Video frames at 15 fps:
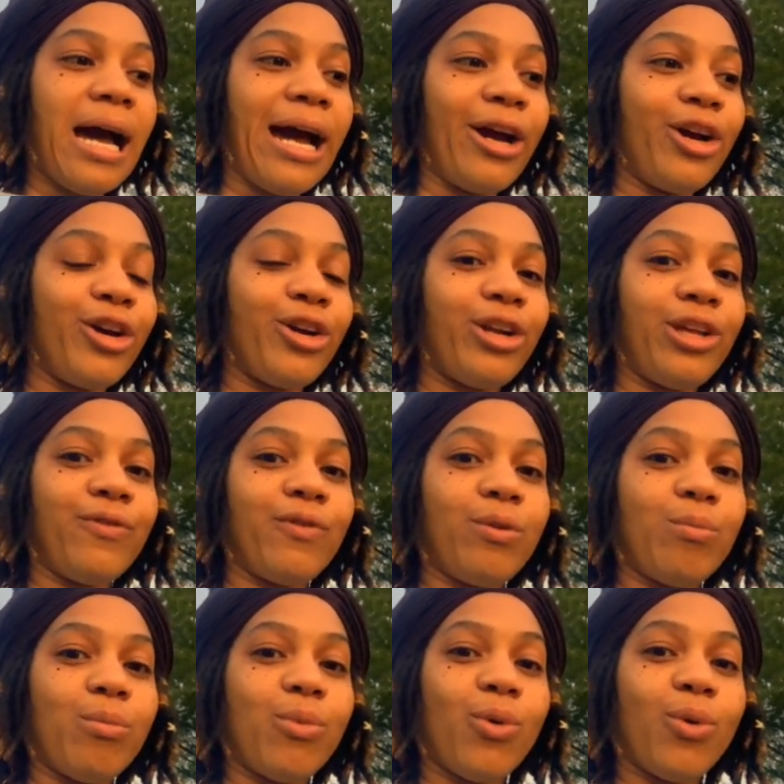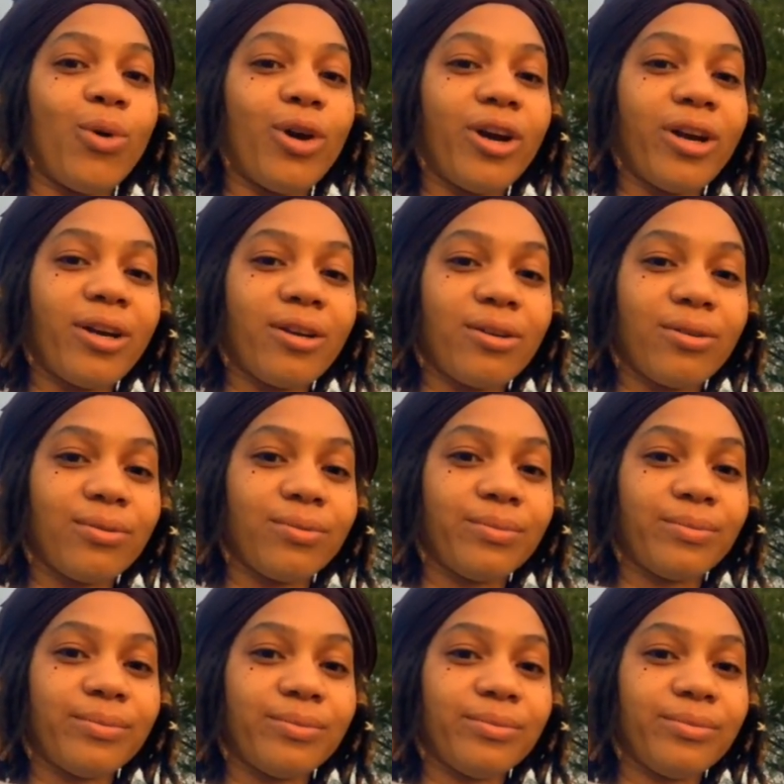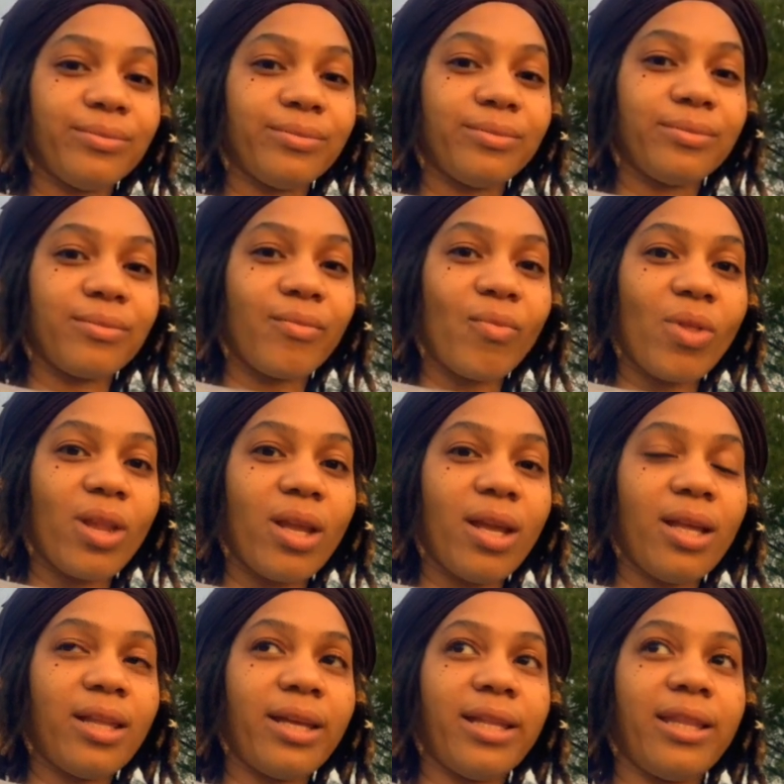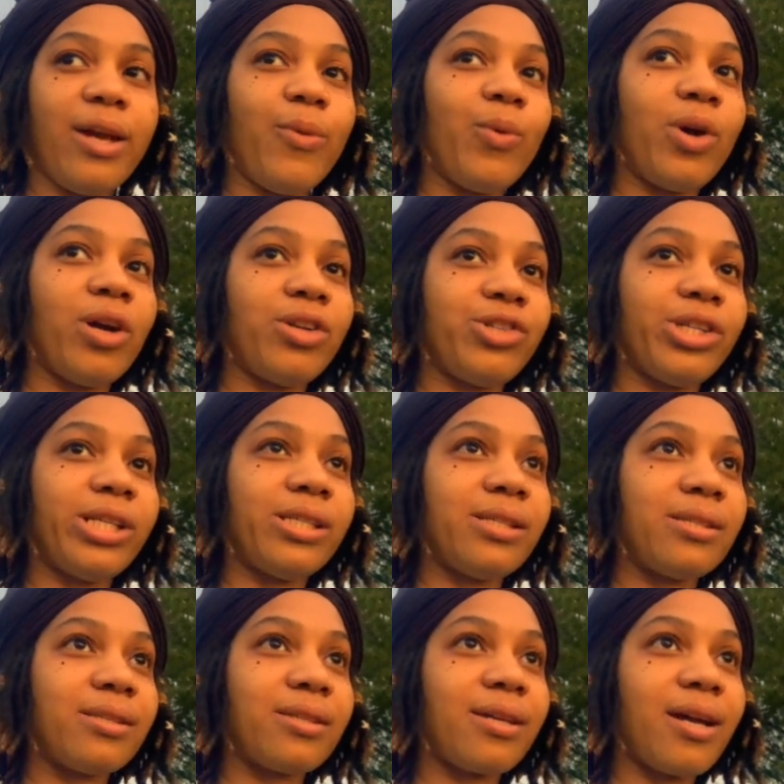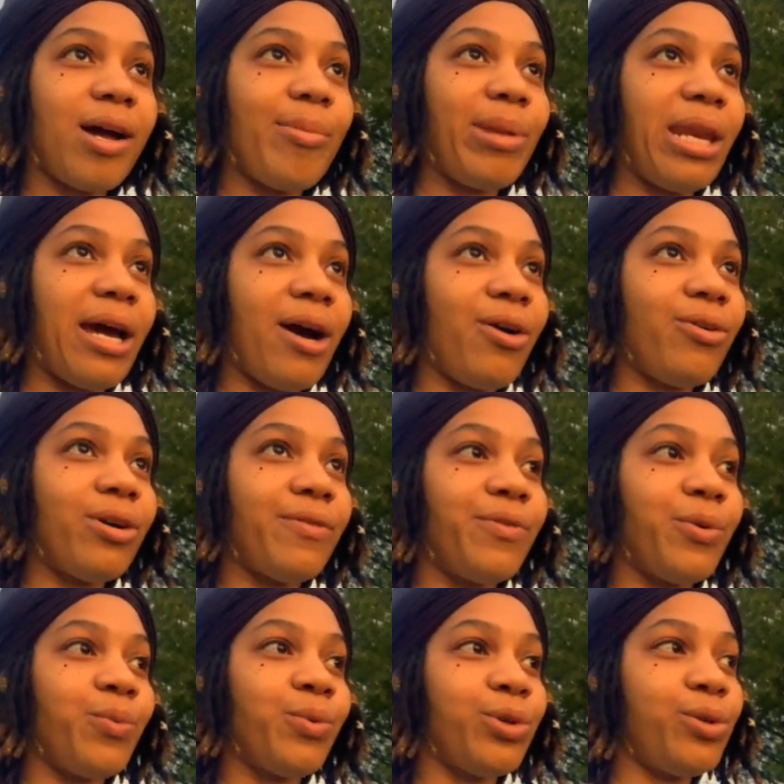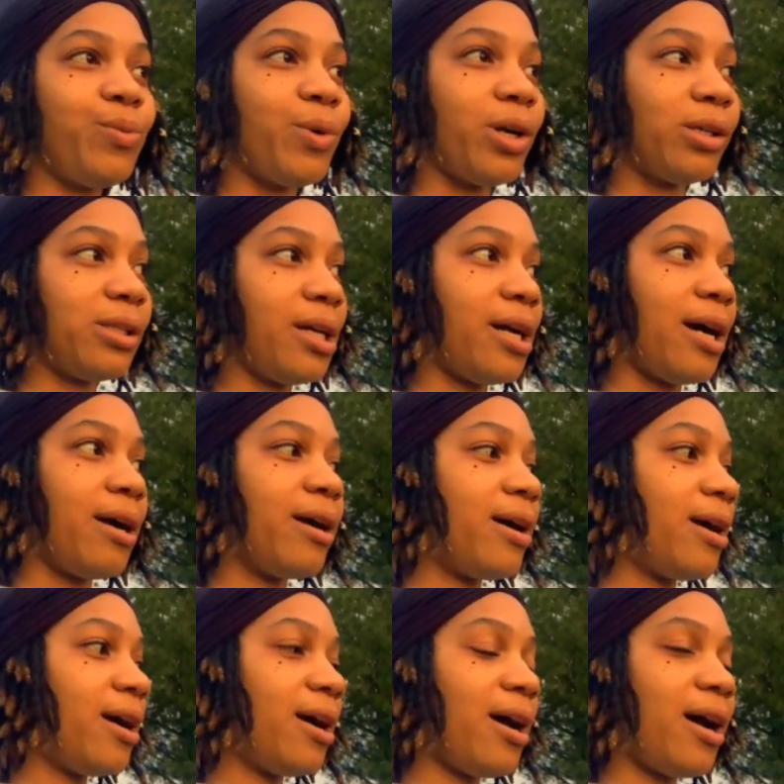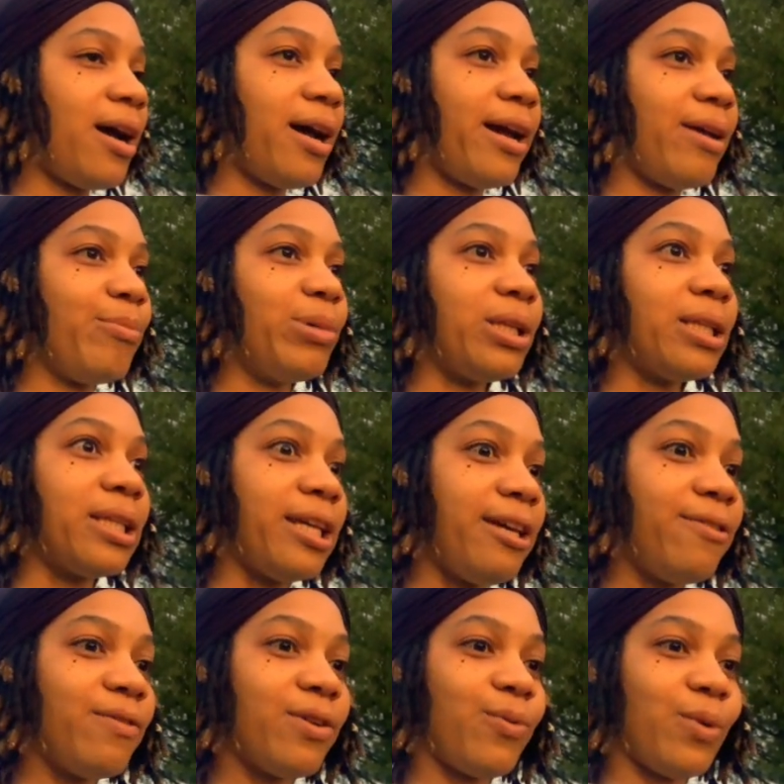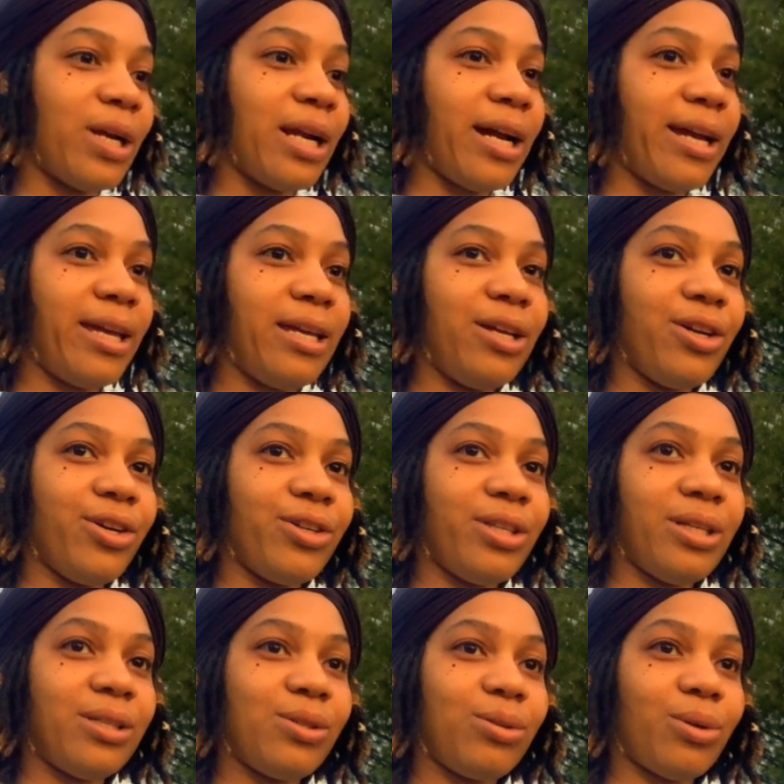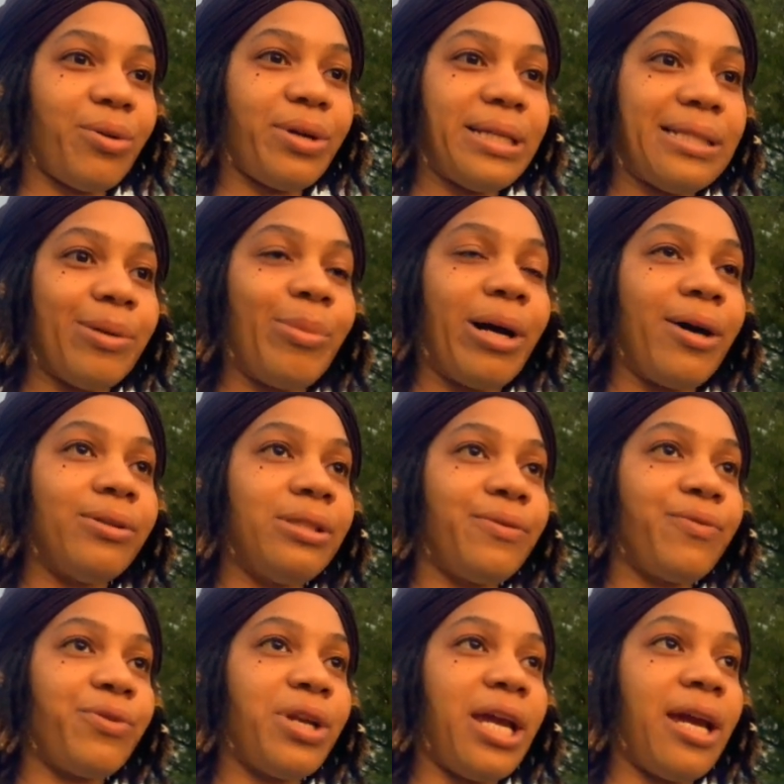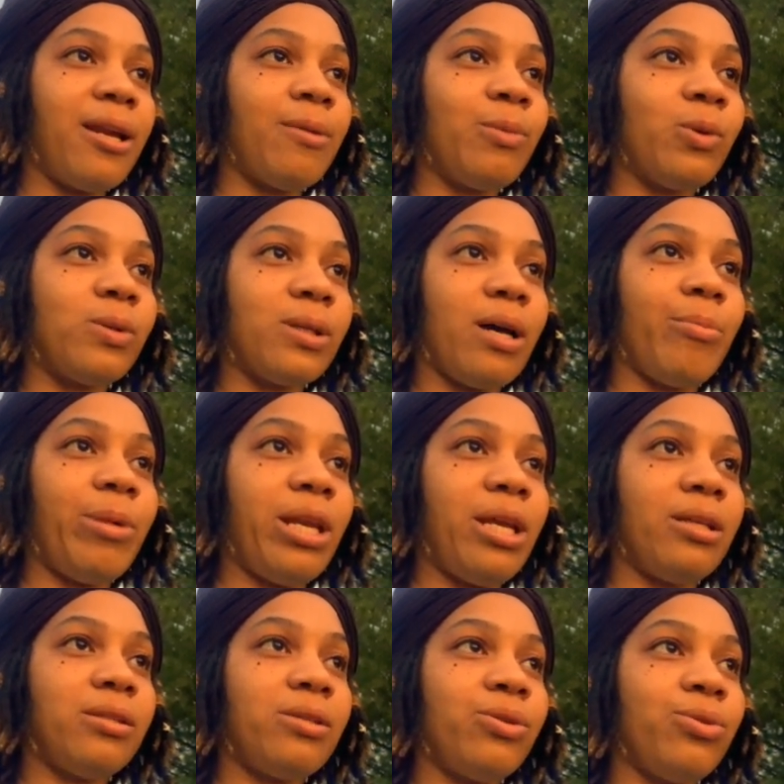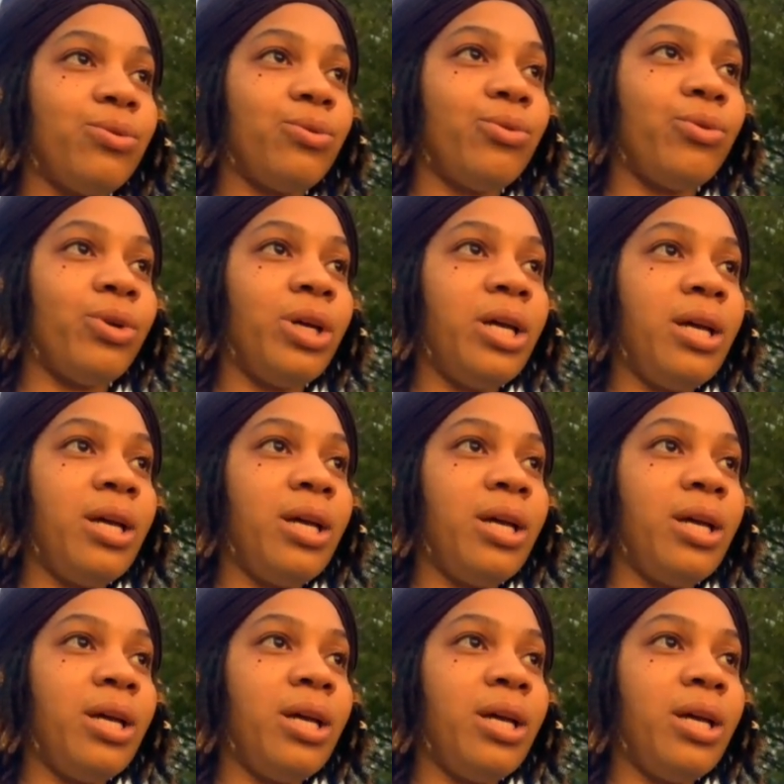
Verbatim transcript: heard even more. Like they were just coming out of the woodworks. Like I believe it when I hear these stories about different animals coming into